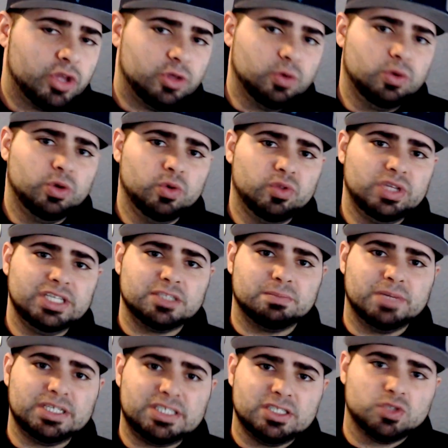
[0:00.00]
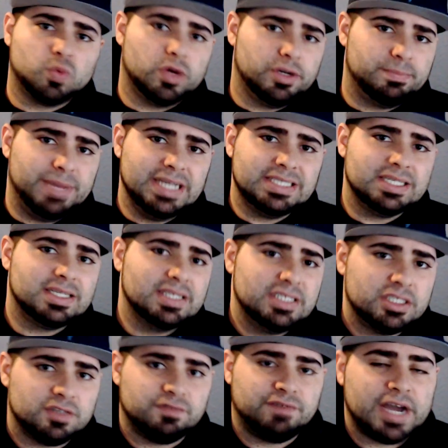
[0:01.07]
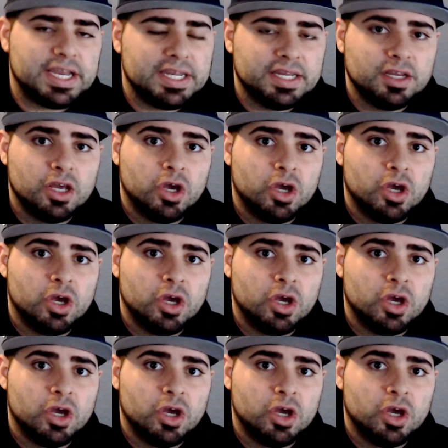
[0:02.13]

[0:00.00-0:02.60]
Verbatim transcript: You do these missions where you're basically just fighting